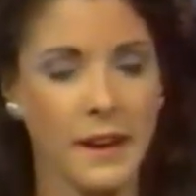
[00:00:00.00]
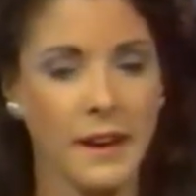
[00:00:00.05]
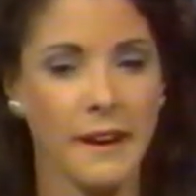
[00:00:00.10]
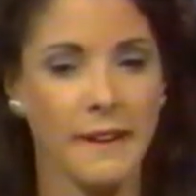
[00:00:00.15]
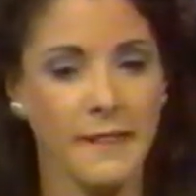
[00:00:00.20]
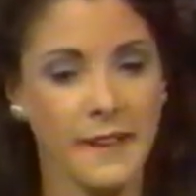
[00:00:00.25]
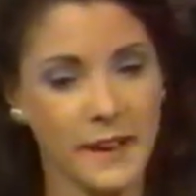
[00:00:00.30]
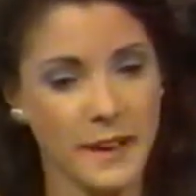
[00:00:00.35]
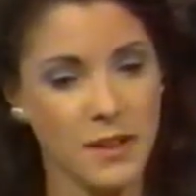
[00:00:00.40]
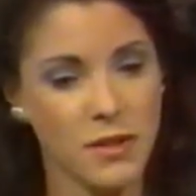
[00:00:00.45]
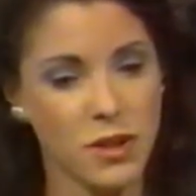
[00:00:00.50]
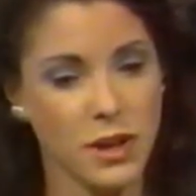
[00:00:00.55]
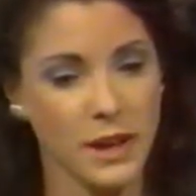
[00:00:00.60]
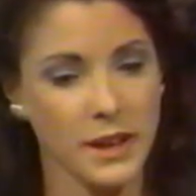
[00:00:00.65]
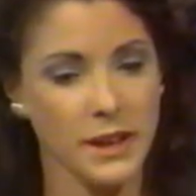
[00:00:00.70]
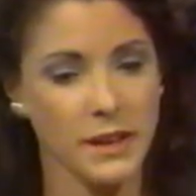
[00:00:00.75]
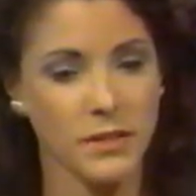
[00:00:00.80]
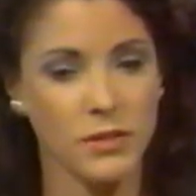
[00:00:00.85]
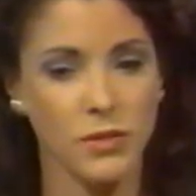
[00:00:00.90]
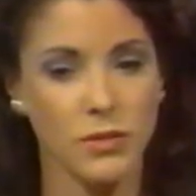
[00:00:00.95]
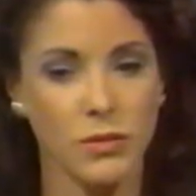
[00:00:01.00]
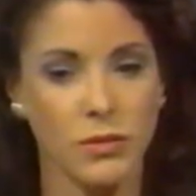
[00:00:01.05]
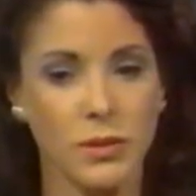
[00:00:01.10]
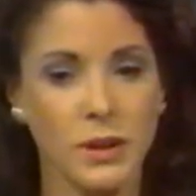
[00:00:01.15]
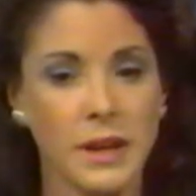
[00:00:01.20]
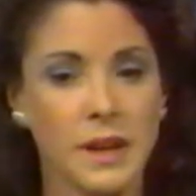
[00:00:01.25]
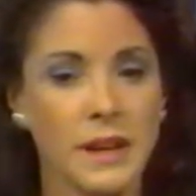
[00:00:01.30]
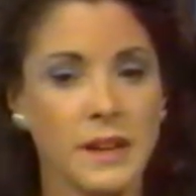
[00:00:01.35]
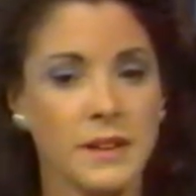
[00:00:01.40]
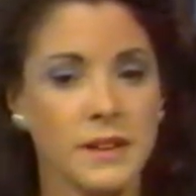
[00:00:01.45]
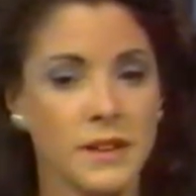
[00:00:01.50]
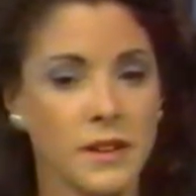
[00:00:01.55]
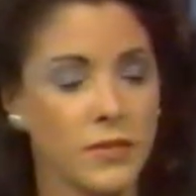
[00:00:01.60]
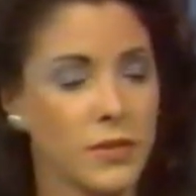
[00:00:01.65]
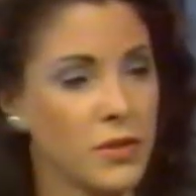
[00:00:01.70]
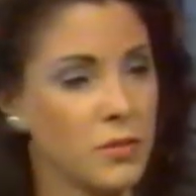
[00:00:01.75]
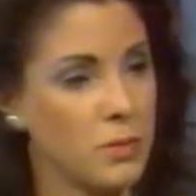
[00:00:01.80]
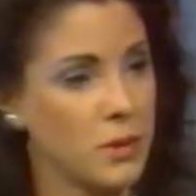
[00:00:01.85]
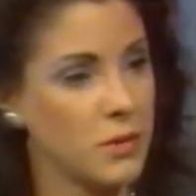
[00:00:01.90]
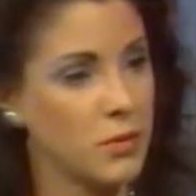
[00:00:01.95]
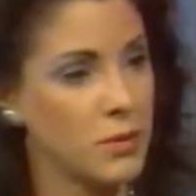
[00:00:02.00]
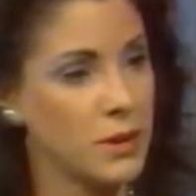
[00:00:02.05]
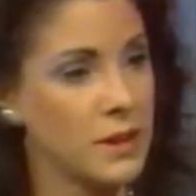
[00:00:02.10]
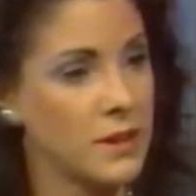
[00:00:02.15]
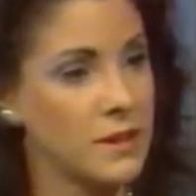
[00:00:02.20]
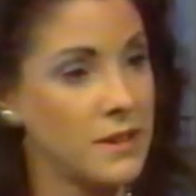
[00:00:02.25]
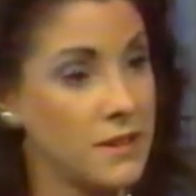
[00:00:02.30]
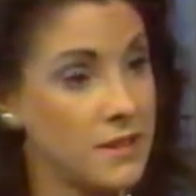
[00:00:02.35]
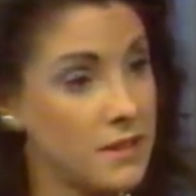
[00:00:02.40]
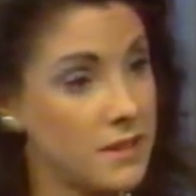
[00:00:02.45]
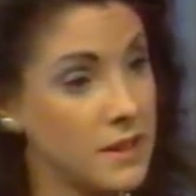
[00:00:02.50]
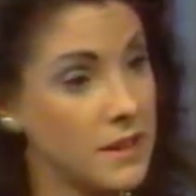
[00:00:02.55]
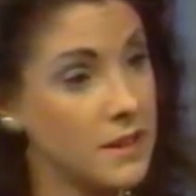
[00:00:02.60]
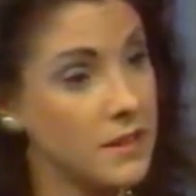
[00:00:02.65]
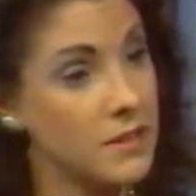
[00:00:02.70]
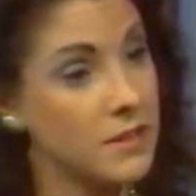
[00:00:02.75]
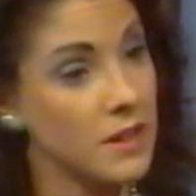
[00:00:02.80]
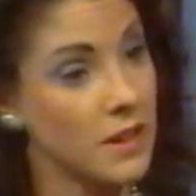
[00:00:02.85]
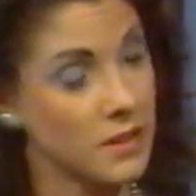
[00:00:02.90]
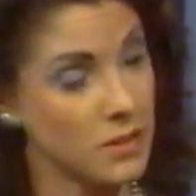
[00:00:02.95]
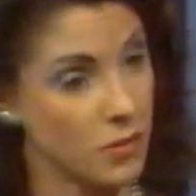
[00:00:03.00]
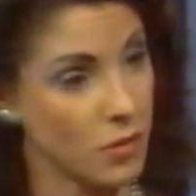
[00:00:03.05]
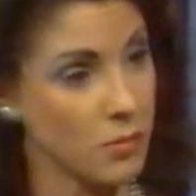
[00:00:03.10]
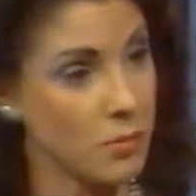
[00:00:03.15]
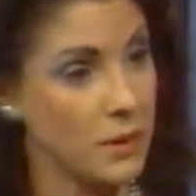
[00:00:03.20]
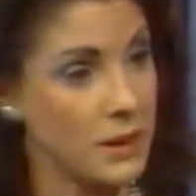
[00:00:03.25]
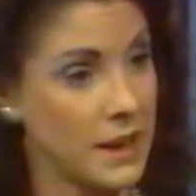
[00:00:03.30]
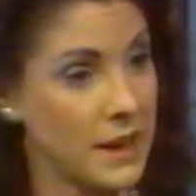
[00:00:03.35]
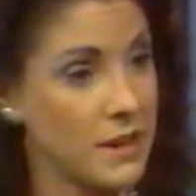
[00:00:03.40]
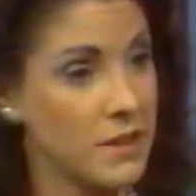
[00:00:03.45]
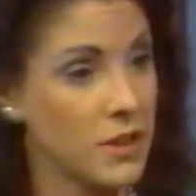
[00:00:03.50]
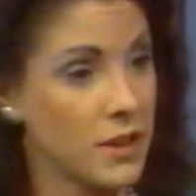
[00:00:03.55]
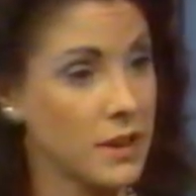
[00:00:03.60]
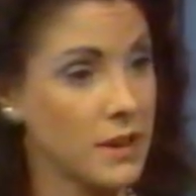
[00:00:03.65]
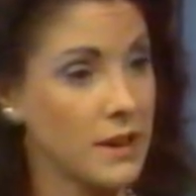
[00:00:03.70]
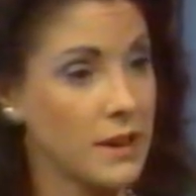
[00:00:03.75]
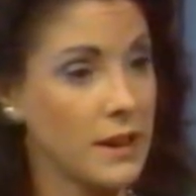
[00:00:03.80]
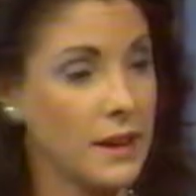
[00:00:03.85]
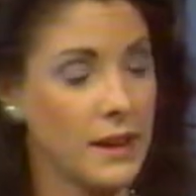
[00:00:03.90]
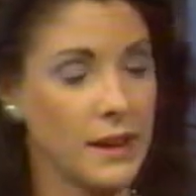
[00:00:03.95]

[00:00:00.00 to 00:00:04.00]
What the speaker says: And then I check into the difference between disease and normal aging.